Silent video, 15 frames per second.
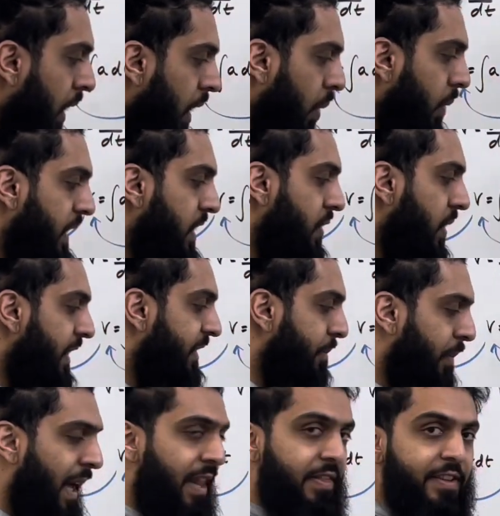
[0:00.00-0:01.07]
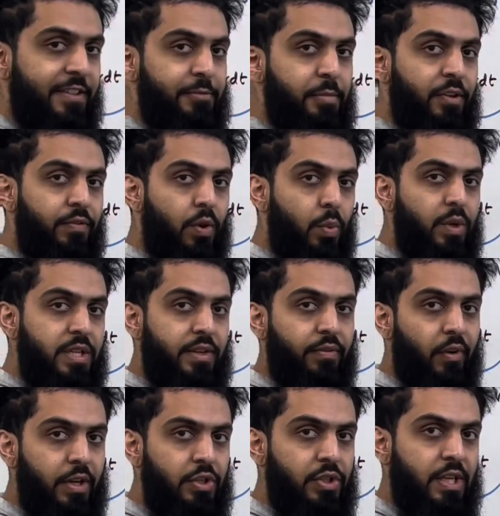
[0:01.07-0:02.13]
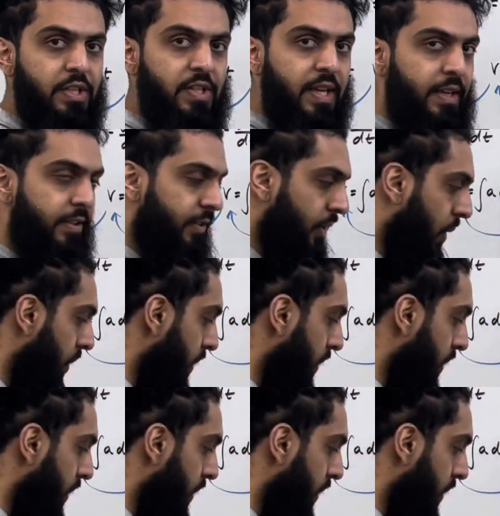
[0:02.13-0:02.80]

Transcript: We need to expand this before we differentiate it. So